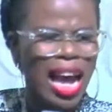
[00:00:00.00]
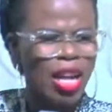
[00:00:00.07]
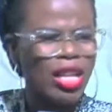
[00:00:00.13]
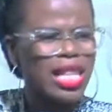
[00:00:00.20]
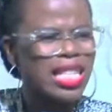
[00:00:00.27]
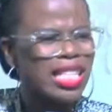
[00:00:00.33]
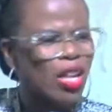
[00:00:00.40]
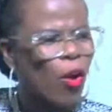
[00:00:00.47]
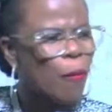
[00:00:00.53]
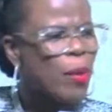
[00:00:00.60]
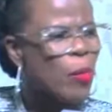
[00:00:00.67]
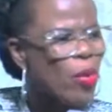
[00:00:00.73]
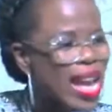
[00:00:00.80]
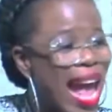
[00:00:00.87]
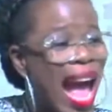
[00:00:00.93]
Another set of
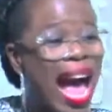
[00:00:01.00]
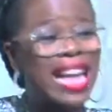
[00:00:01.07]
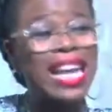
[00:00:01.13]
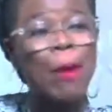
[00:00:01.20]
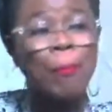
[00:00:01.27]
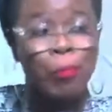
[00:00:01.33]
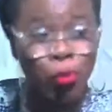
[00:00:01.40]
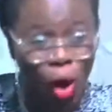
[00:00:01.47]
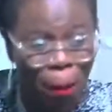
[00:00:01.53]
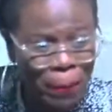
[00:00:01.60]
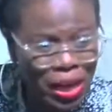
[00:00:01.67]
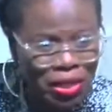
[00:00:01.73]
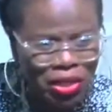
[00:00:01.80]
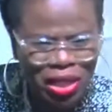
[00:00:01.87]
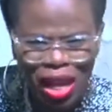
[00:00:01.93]
people, they had a
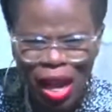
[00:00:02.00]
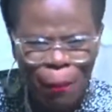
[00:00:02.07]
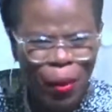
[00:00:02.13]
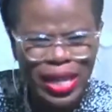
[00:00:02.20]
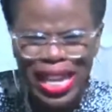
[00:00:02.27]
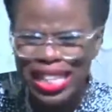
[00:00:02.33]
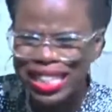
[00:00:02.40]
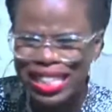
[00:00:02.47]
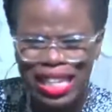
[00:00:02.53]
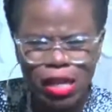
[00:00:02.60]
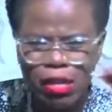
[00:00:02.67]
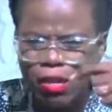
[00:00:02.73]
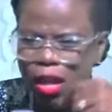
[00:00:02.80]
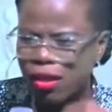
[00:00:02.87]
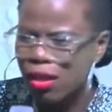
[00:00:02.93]
promise, but yet he did
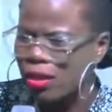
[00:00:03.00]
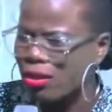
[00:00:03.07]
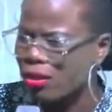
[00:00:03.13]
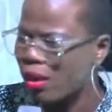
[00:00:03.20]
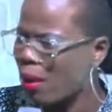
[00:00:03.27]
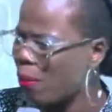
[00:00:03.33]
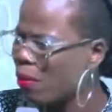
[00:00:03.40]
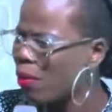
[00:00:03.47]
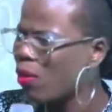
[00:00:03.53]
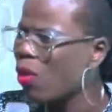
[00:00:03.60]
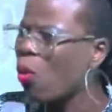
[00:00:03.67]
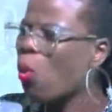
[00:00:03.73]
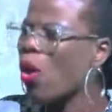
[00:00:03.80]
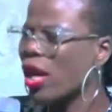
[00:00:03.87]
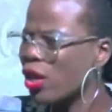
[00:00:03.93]
nothing to
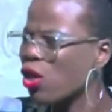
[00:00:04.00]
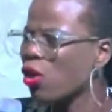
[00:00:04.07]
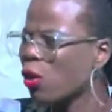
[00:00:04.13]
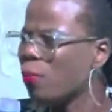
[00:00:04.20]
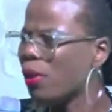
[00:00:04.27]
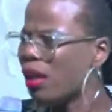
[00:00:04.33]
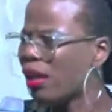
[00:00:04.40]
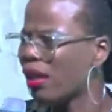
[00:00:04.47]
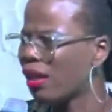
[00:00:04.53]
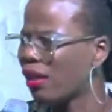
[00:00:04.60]
them. What are you going to be?